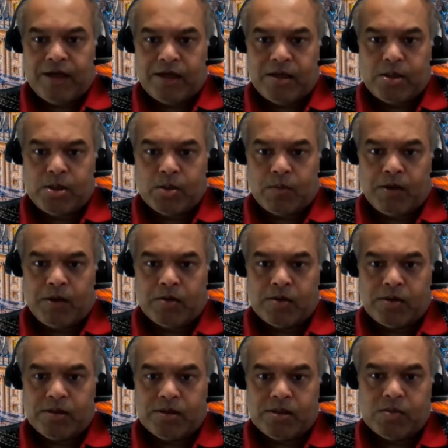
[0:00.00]
Yes, because
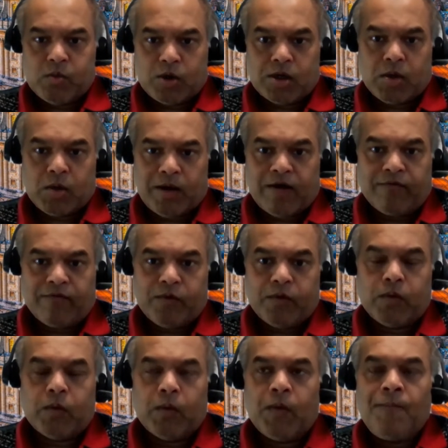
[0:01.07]
this is what you have to
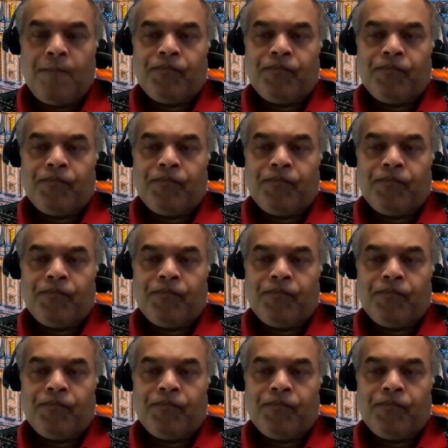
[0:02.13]
do.